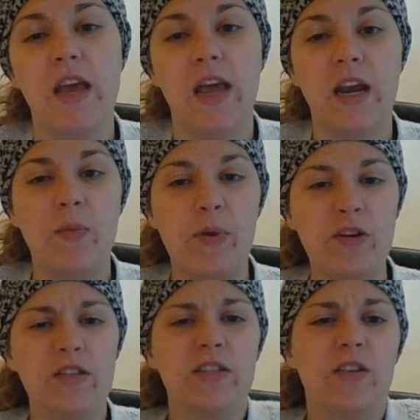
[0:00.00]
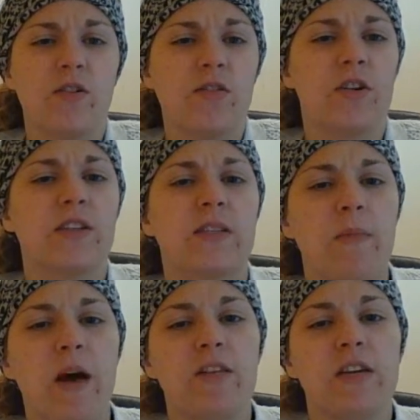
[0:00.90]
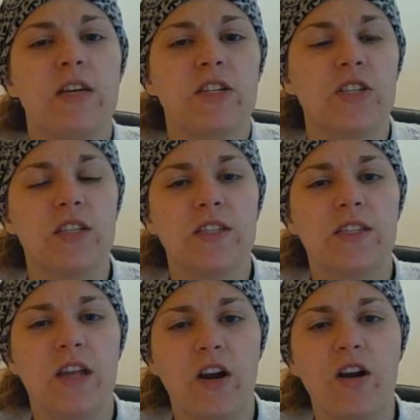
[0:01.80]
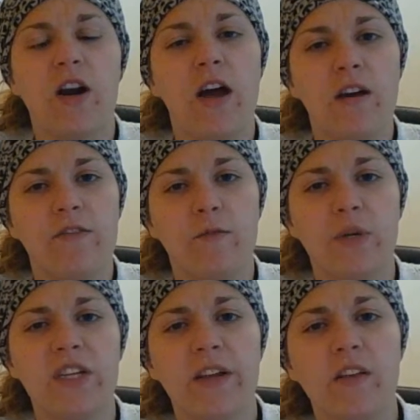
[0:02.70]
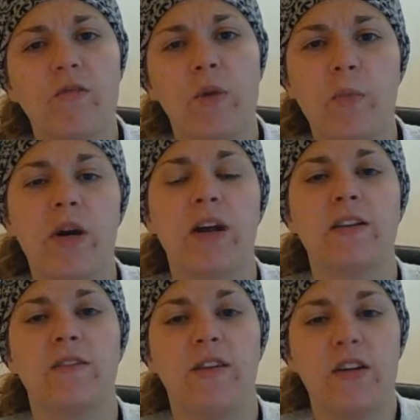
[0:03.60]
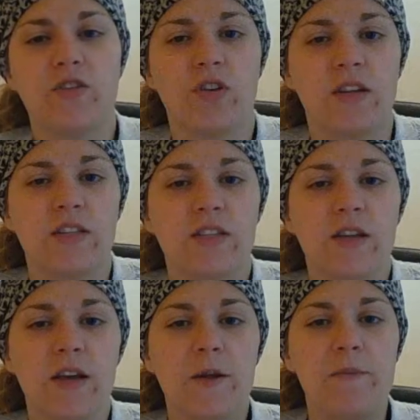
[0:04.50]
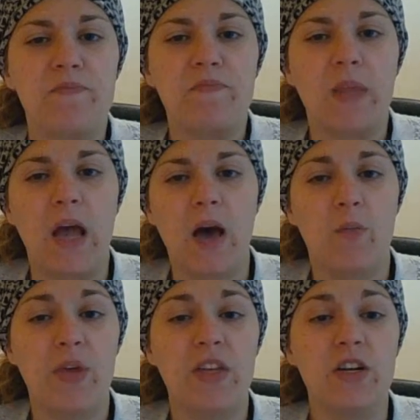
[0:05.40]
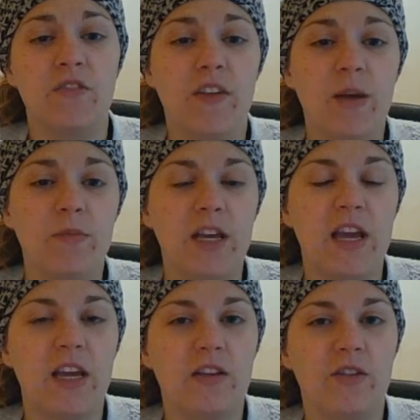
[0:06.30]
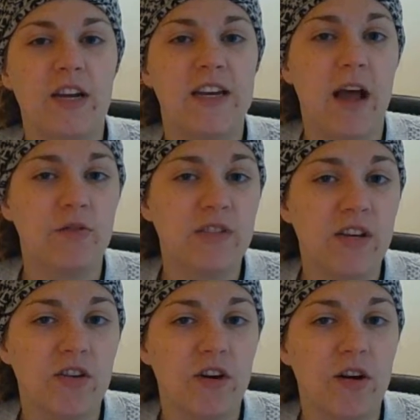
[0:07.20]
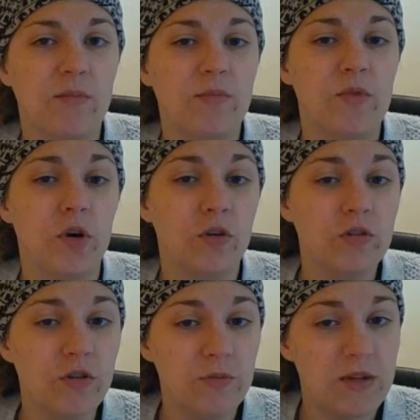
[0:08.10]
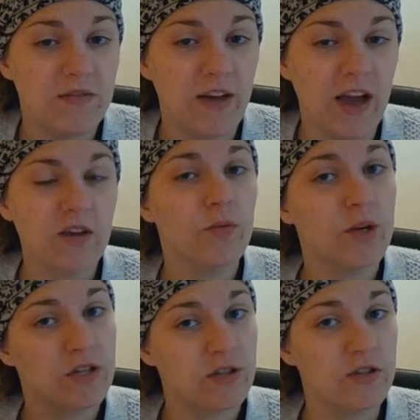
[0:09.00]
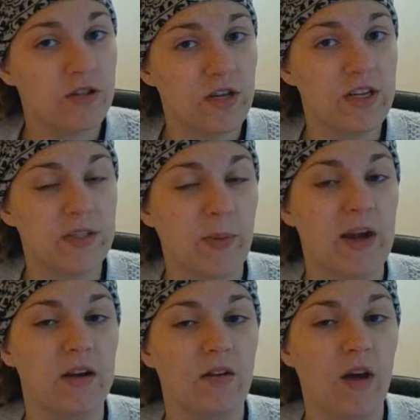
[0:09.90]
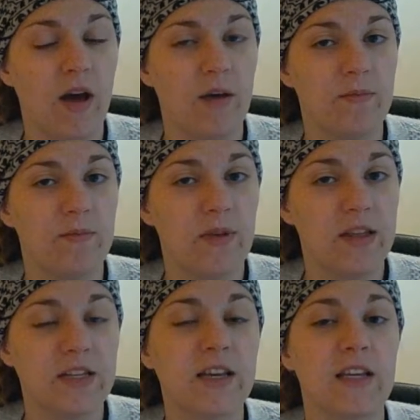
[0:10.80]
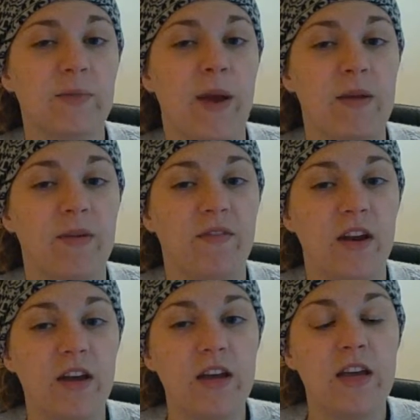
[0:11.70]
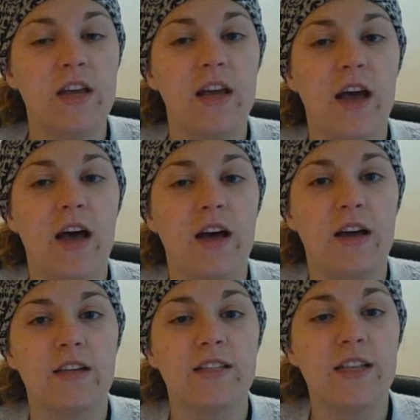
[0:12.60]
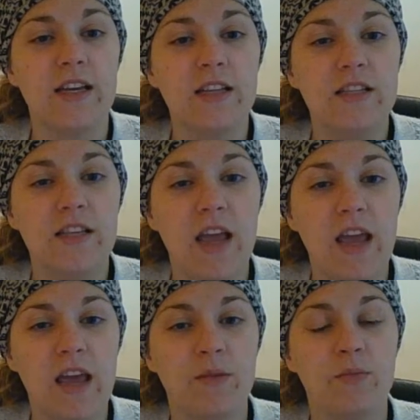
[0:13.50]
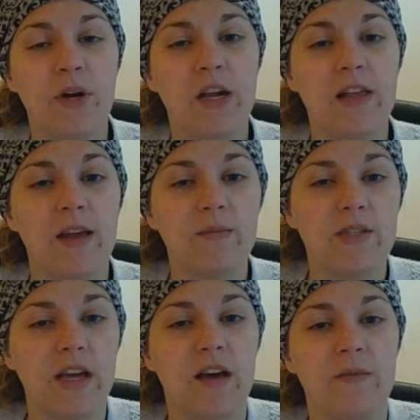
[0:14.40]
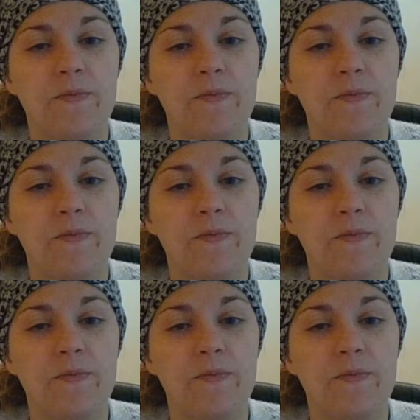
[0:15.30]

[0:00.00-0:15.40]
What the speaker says: And it appears as though there are some health conditions that are of particular reproductive interest within your family, including Down syndrome, neural tube defect, which is in this case spina bifida, SIDS, and preeclampsia.